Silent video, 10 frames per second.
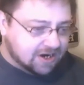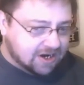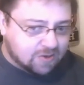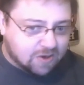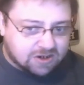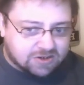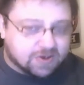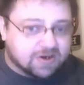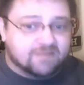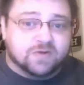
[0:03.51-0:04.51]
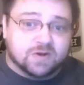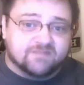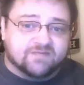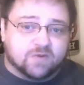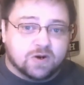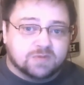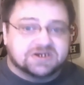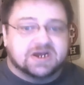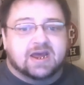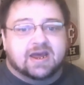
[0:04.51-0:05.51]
and he works for Confluent Forms,